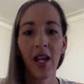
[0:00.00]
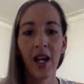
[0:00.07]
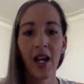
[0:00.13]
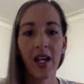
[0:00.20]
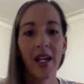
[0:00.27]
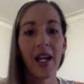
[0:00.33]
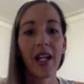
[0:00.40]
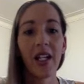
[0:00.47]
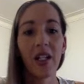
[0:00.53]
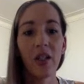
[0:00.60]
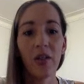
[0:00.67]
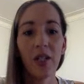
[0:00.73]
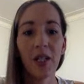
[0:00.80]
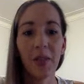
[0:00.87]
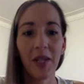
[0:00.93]

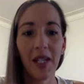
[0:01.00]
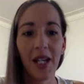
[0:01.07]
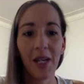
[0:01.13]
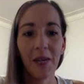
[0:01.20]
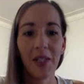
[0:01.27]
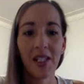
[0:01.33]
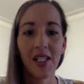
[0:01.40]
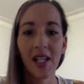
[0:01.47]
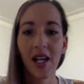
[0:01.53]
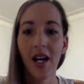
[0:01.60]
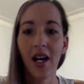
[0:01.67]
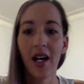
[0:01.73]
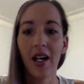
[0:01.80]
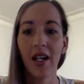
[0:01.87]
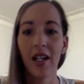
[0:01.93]
Ranginui became the
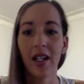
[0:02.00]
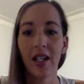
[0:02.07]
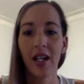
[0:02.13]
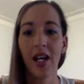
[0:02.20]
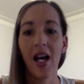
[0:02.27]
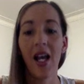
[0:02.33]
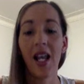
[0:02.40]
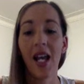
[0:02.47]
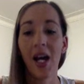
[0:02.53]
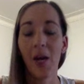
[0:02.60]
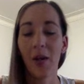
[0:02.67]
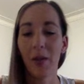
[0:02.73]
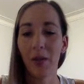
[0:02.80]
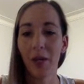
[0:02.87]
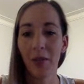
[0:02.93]
sky,
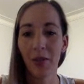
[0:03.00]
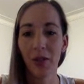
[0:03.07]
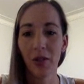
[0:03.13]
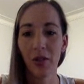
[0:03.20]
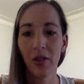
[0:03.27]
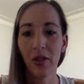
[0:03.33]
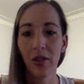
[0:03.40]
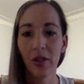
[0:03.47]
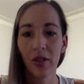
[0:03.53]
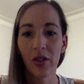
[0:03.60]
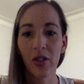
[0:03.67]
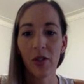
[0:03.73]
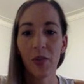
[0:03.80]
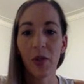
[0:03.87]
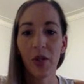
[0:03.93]
allowing
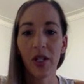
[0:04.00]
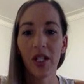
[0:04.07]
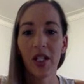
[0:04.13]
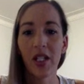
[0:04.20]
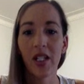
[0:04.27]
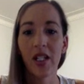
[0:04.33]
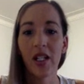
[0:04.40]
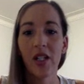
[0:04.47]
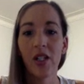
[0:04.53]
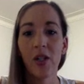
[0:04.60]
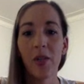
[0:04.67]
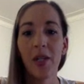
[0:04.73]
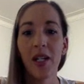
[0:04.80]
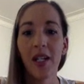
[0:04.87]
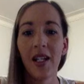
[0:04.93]
Papatuanuku's body to
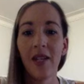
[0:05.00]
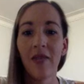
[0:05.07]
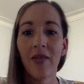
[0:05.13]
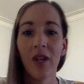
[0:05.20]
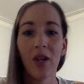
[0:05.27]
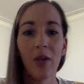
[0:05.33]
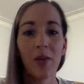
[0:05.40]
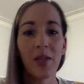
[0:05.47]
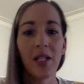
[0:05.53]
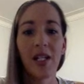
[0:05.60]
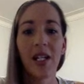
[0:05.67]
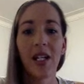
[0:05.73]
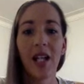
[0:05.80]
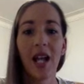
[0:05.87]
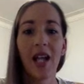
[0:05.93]
be enveloped
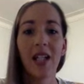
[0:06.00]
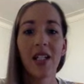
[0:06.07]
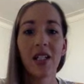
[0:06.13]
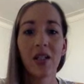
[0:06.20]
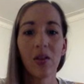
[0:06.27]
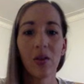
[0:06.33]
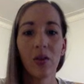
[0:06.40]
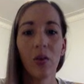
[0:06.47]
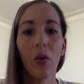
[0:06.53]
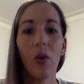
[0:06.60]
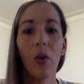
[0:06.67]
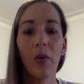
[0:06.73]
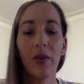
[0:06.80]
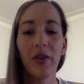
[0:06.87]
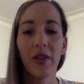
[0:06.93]
in light,
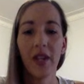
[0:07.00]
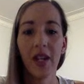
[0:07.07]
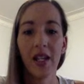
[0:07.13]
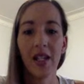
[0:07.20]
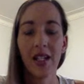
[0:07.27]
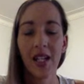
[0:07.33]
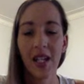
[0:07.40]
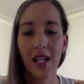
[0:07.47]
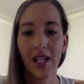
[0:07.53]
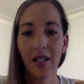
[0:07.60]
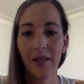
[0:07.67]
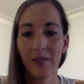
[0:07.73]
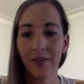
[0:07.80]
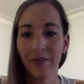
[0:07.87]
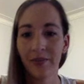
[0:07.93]
warmth, and air.
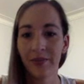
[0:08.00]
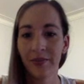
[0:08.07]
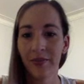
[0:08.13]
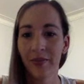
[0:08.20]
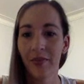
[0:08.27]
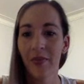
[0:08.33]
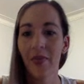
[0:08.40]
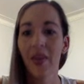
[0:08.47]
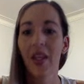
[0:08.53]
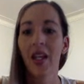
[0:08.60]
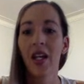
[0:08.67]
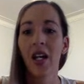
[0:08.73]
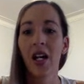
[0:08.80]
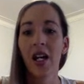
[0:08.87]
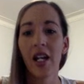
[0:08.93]

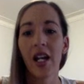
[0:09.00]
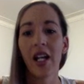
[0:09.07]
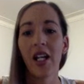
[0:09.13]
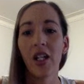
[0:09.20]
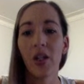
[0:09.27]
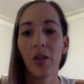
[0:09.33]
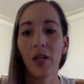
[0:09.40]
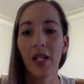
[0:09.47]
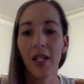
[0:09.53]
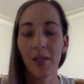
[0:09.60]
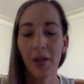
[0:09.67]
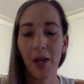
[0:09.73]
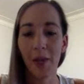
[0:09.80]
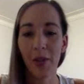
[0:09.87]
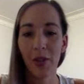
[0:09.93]
Ranginui and
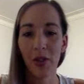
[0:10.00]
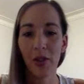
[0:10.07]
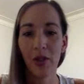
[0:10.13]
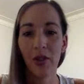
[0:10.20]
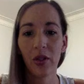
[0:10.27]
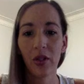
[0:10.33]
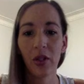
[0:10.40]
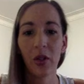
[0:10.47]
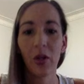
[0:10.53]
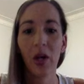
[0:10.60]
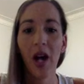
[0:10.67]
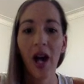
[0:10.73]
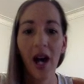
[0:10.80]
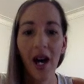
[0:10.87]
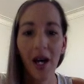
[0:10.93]
Papatuanuku were
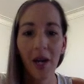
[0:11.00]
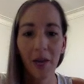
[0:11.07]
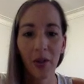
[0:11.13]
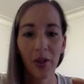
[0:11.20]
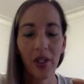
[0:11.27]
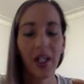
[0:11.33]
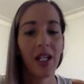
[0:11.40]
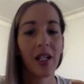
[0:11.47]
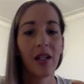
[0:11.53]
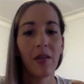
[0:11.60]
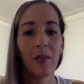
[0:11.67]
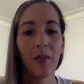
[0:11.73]
heartbroken